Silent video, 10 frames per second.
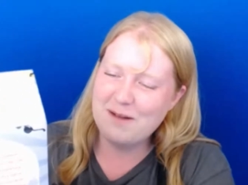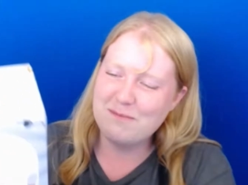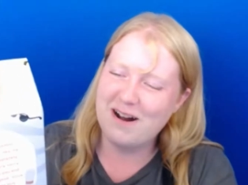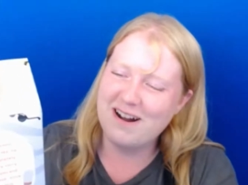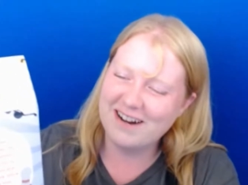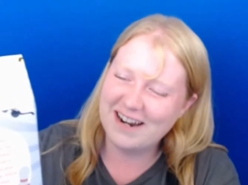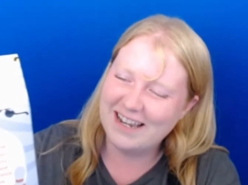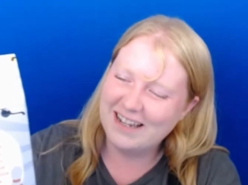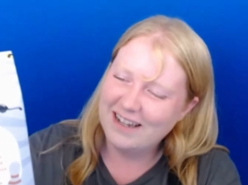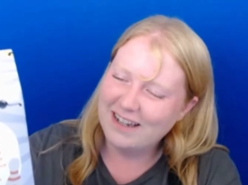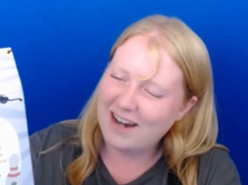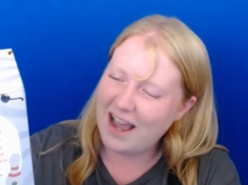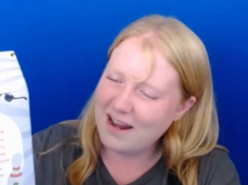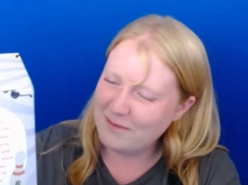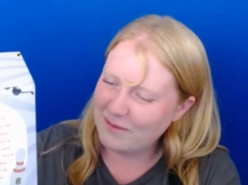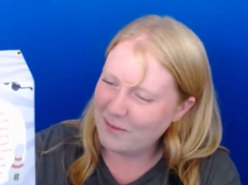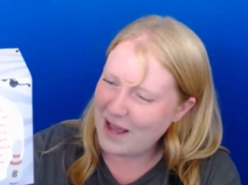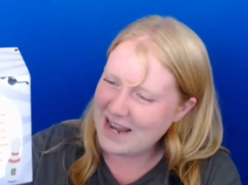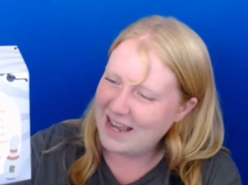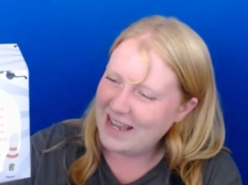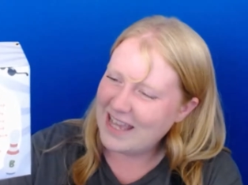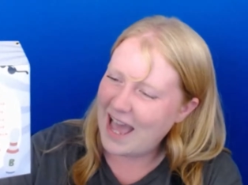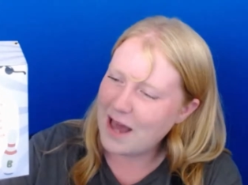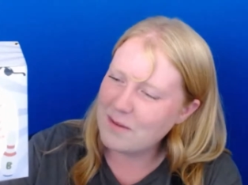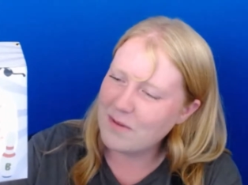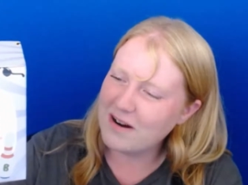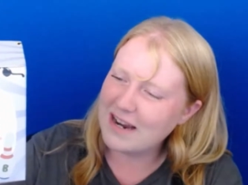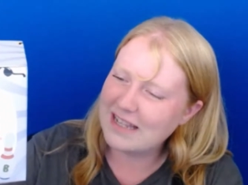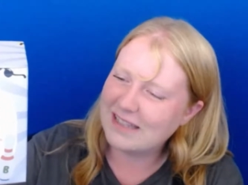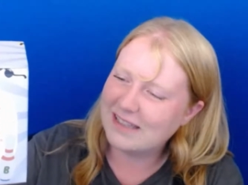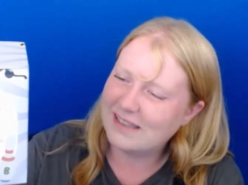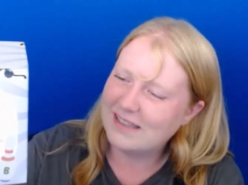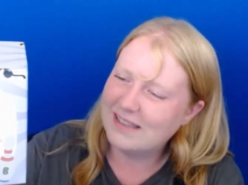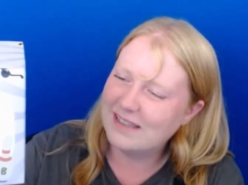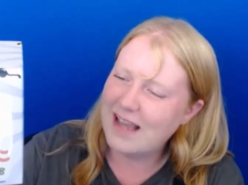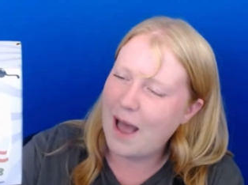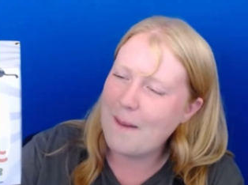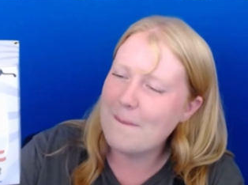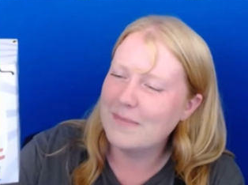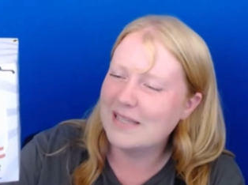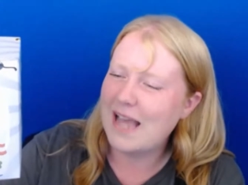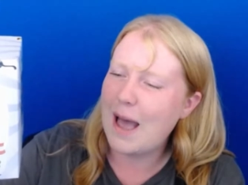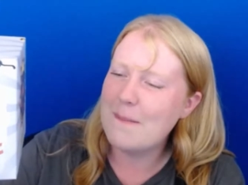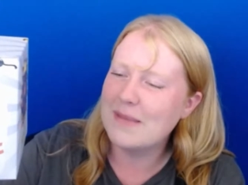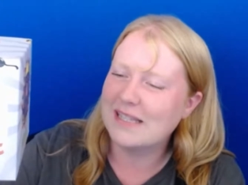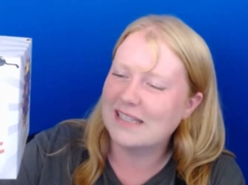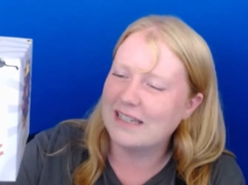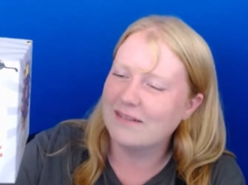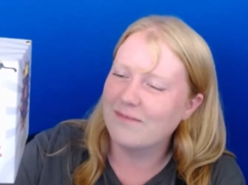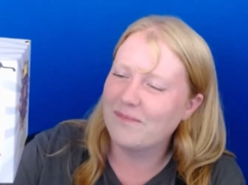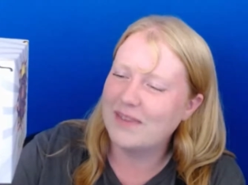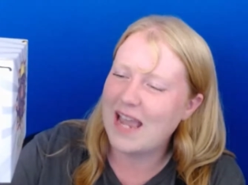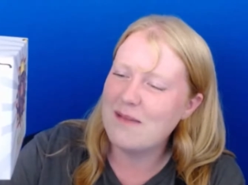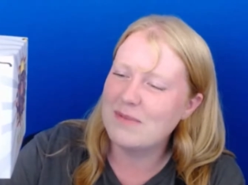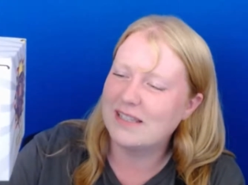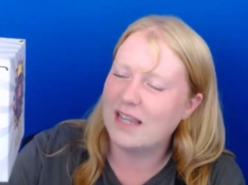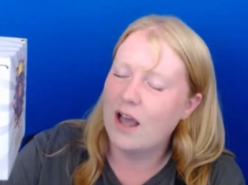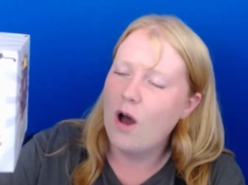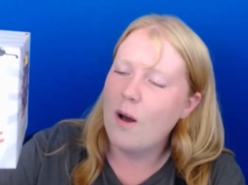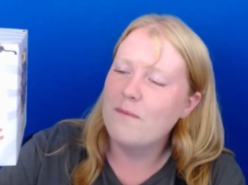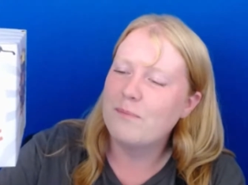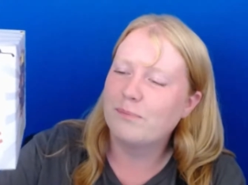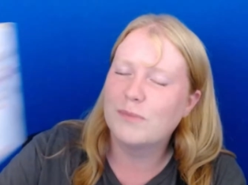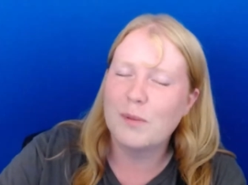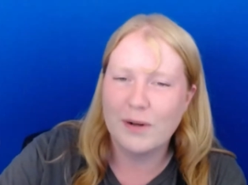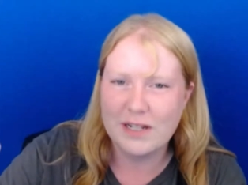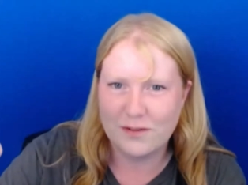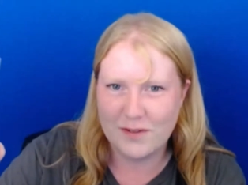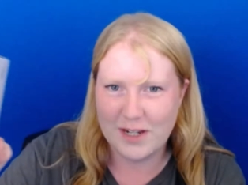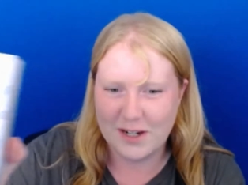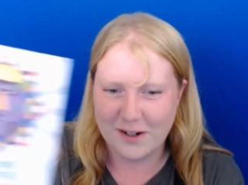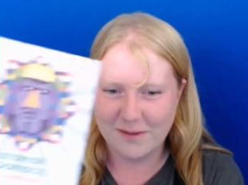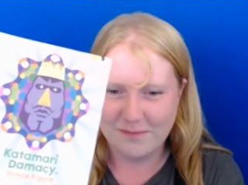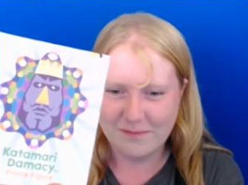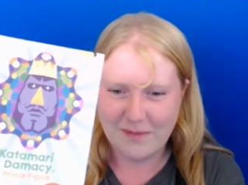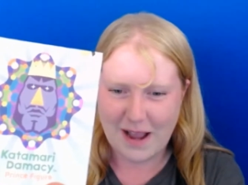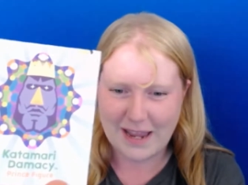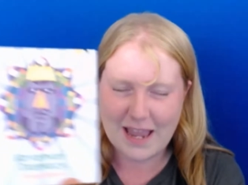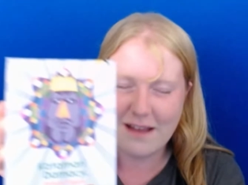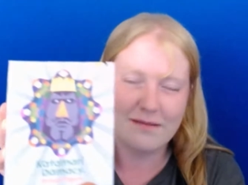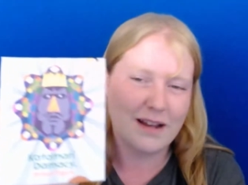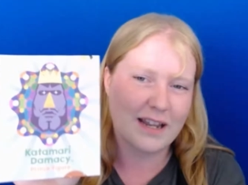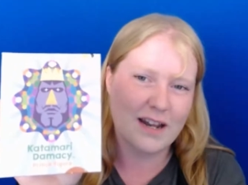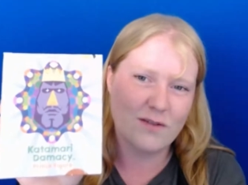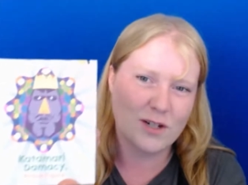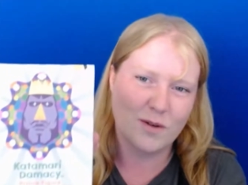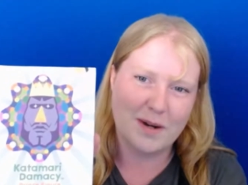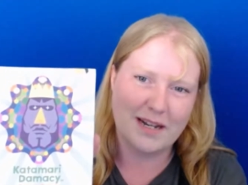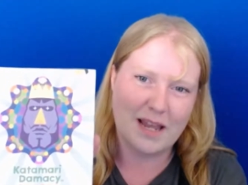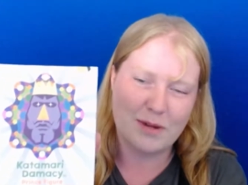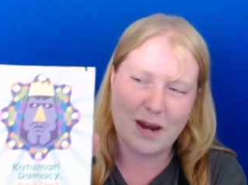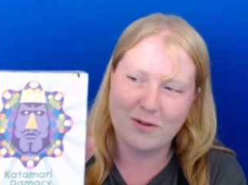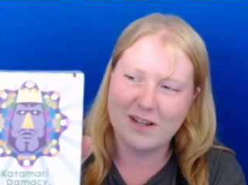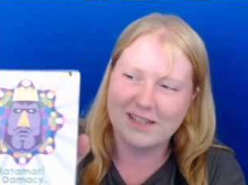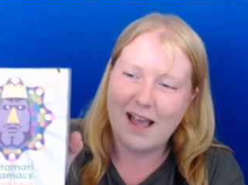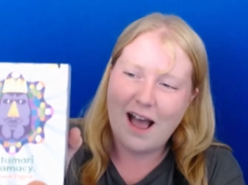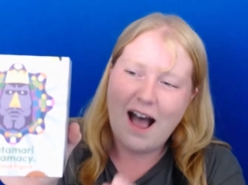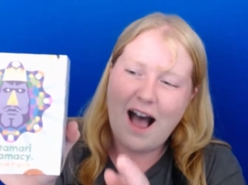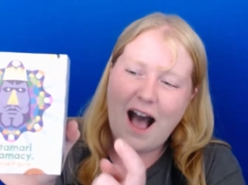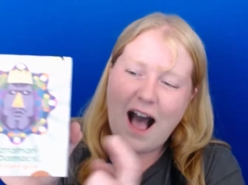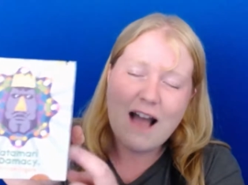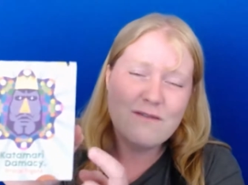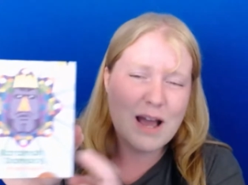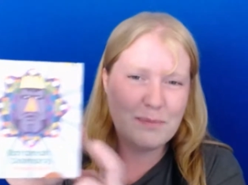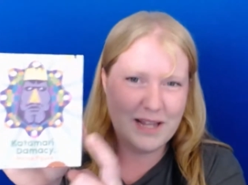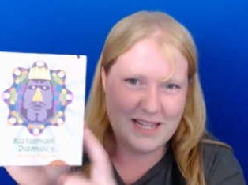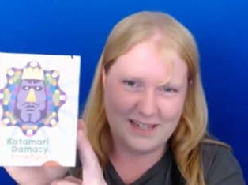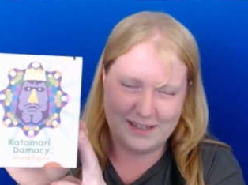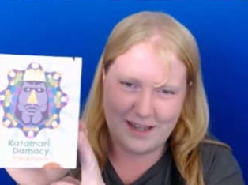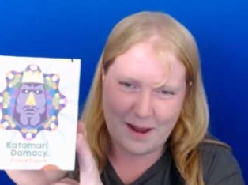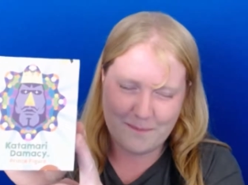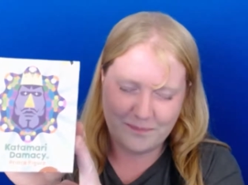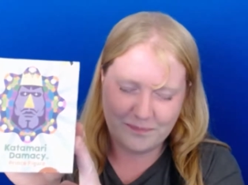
Katamari, Kat, what? Katamari Dam, Damacy, Damacy, the Prince figure. I can't, I can never tell where my damn camera is. I've not played this game.